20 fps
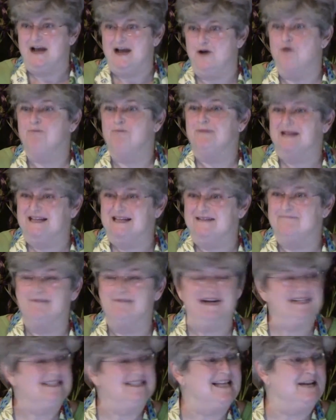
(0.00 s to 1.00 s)
opened
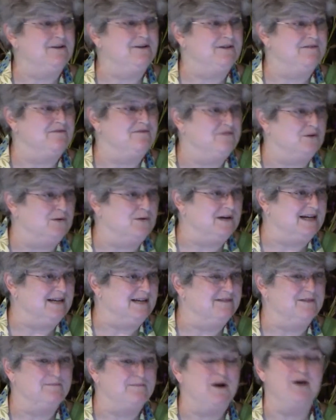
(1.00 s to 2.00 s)
my center in
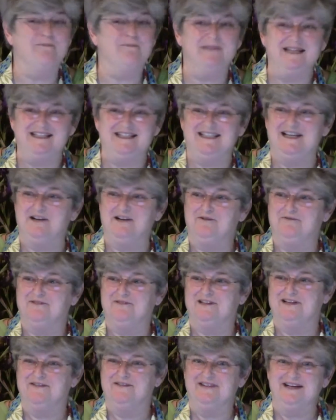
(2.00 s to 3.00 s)
Florida, the Palm Beach Center for
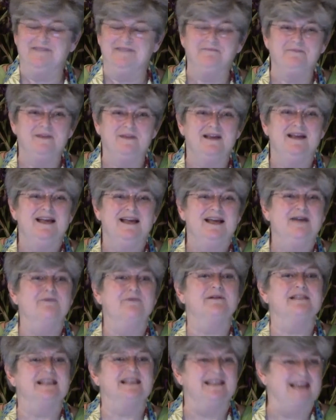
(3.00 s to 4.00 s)
Living. It
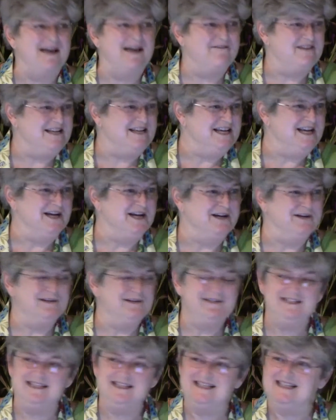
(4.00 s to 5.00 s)
was 11
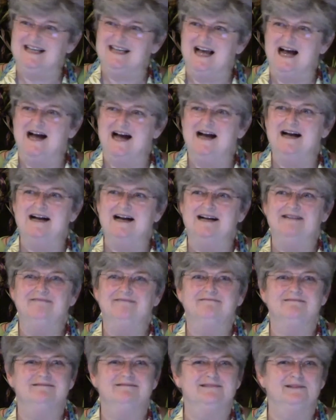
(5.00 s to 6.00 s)
years.
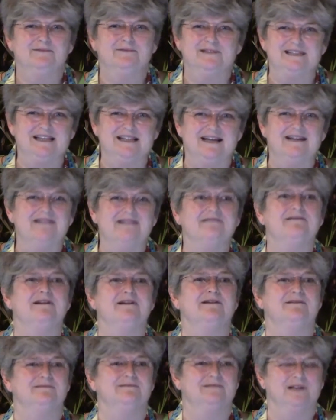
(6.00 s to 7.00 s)
It was a
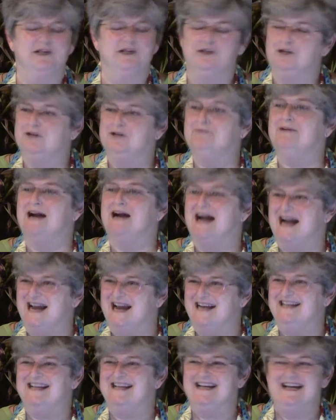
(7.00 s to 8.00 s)
good
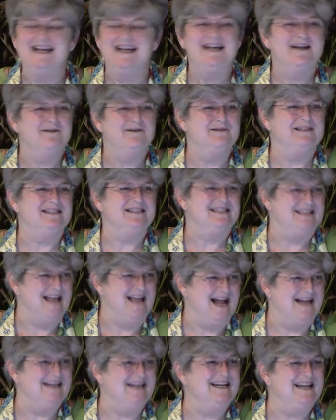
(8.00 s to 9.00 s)
ride. It was
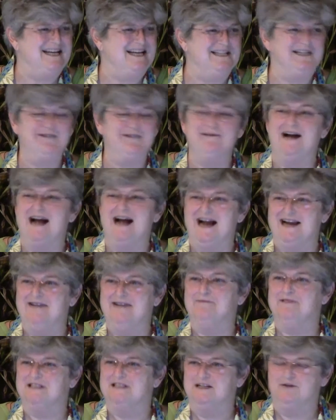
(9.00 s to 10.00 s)
not an easy ride.
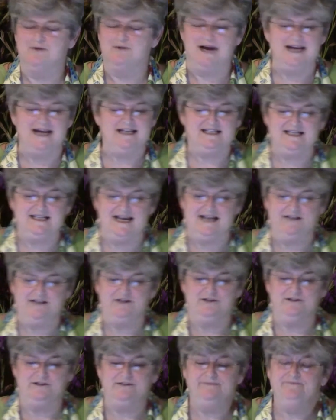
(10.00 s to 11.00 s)
It was a great
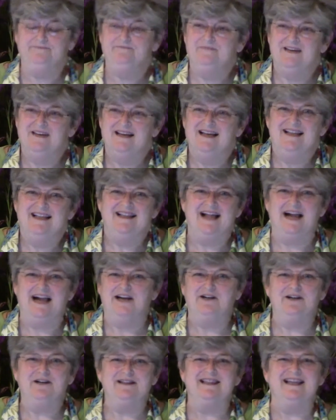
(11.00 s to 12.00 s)
center. A lot
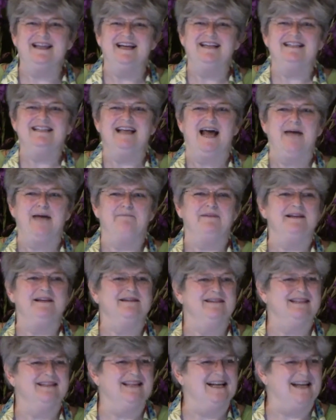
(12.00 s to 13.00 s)
of good things happened.
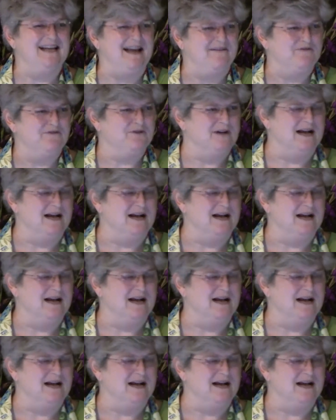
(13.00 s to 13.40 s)
And then after